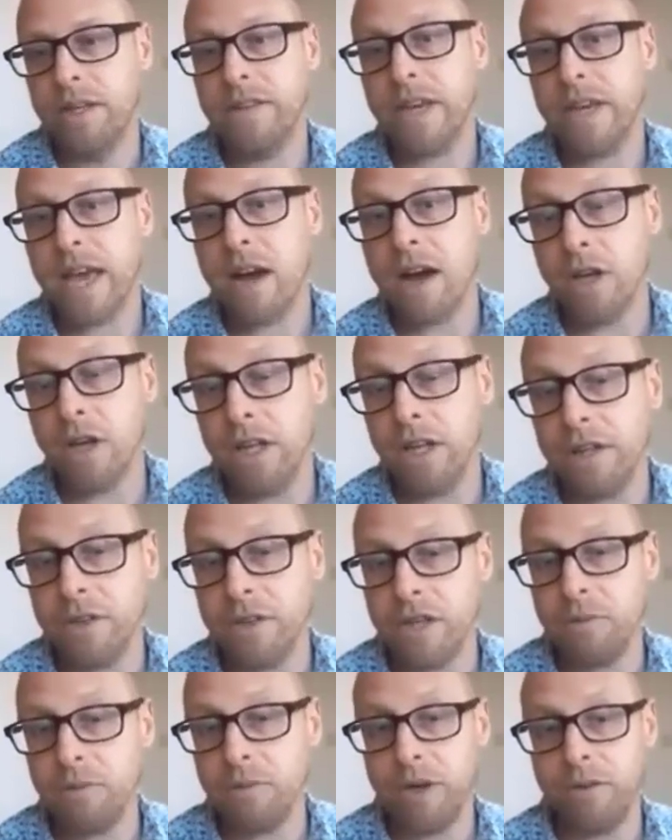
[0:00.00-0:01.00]

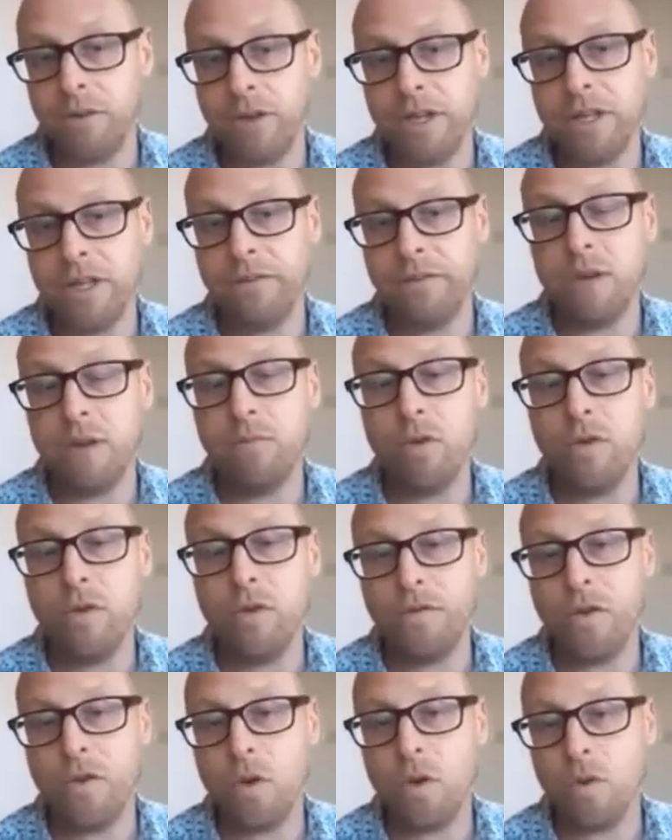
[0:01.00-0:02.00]
Chalcolithic period. If we
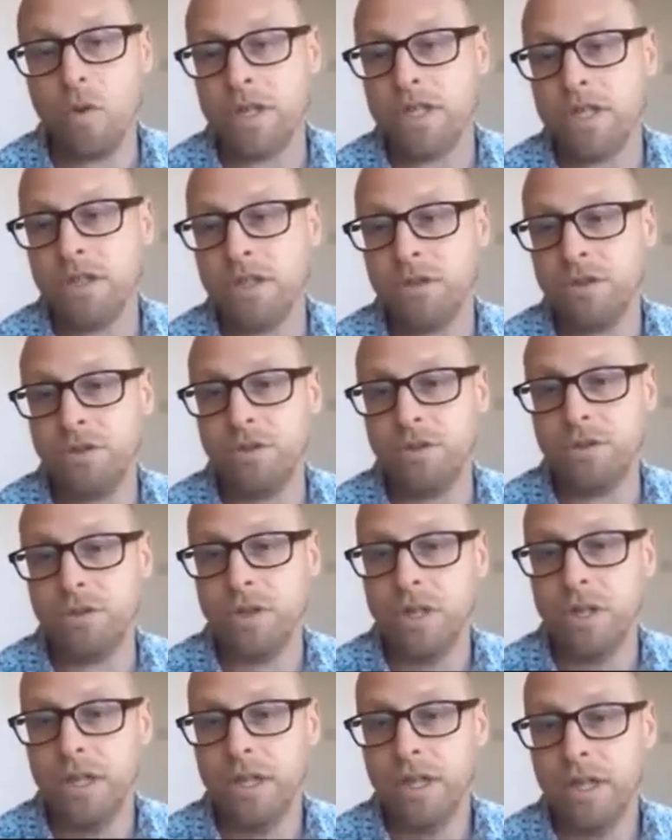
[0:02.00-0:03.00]
move forward into
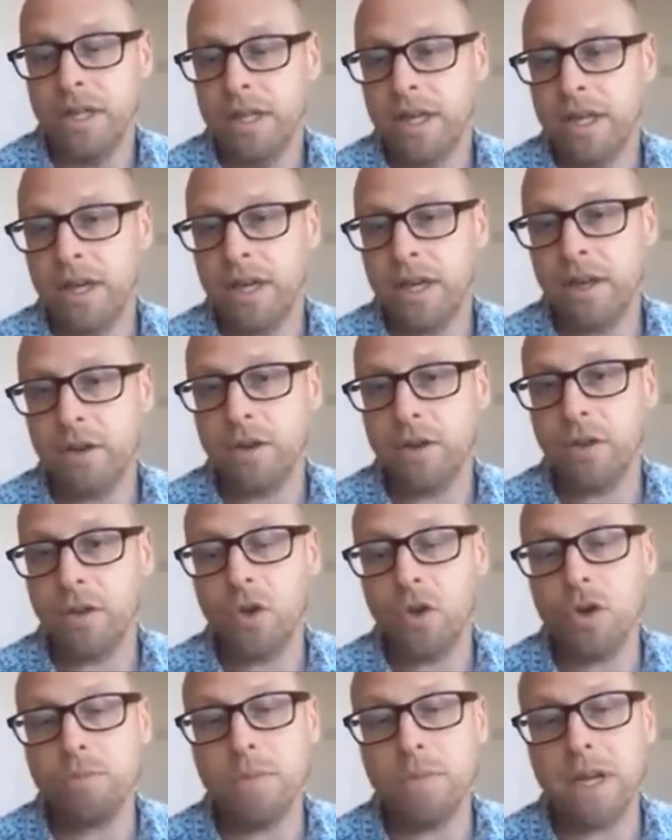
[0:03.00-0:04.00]
the
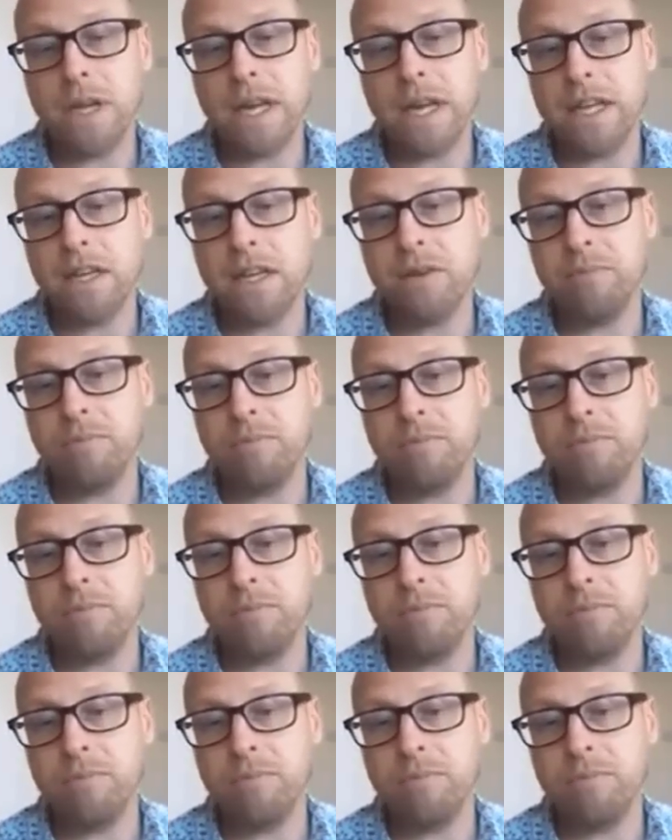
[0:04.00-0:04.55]
3rd millennium